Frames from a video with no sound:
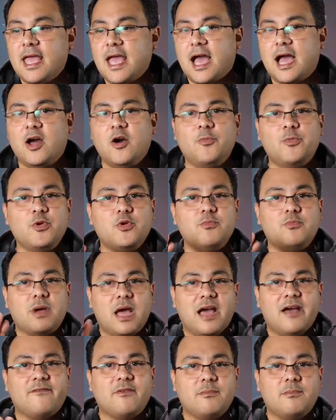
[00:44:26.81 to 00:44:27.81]
I hope you
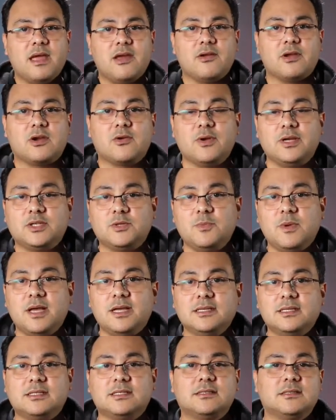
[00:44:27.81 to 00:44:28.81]
have a Merry
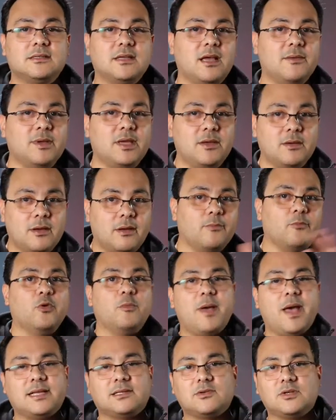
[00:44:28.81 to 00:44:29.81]
Christmas. I mean, we
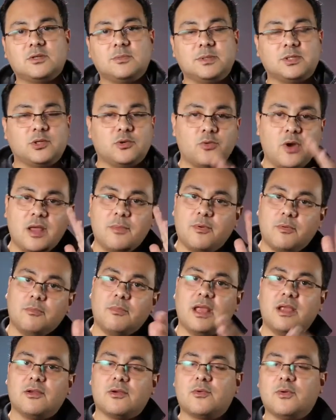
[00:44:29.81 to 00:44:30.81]
passed Christmas already, but
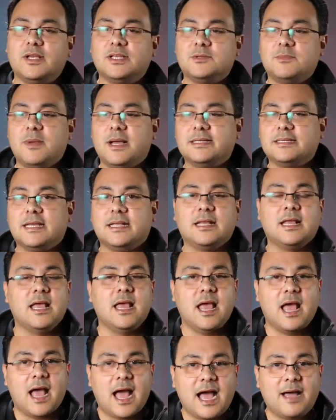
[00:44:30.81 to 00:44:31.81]
Merry Christmas and
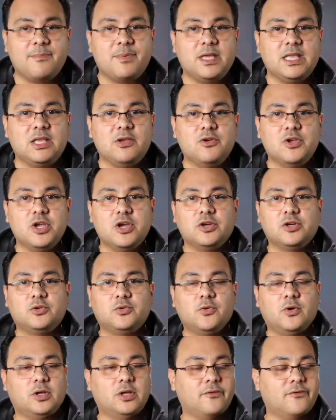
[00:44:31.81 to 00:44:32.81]
Happy New Year
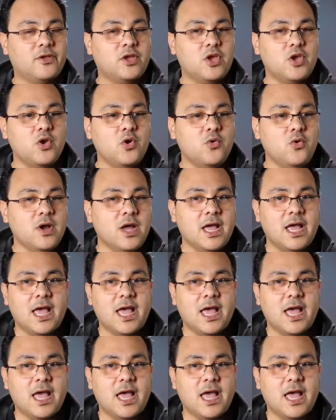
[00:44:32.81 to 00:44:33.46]
to all of you.